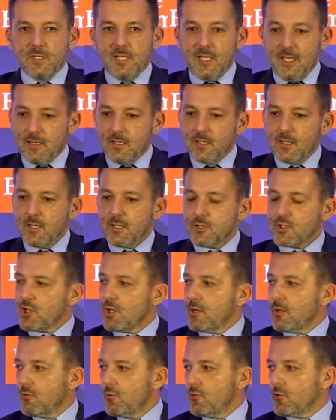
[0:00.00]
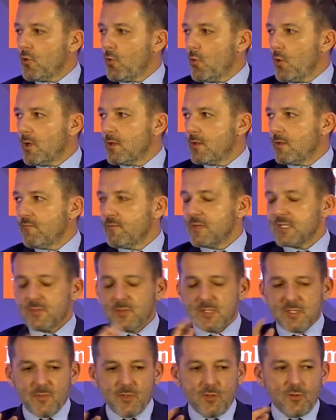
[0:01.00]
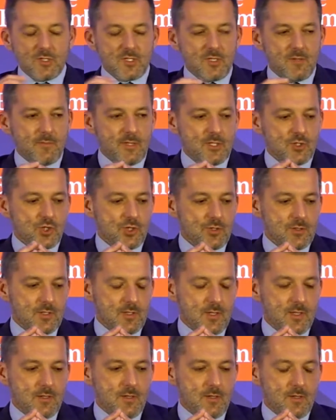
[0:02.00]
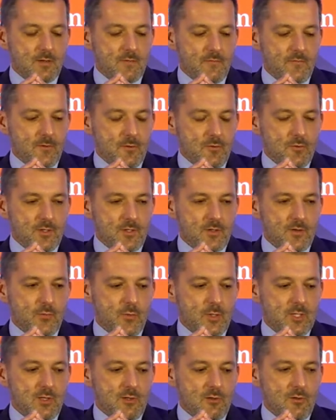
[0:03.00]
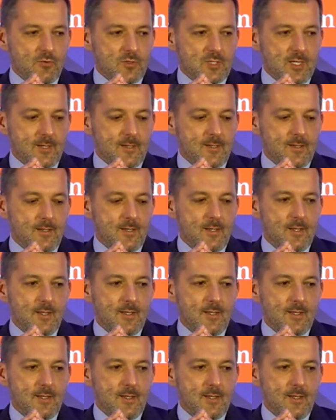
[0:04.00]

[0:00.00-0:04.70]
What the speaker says: getting actually good quality investments, because he mentioned, and I followed that quite closely,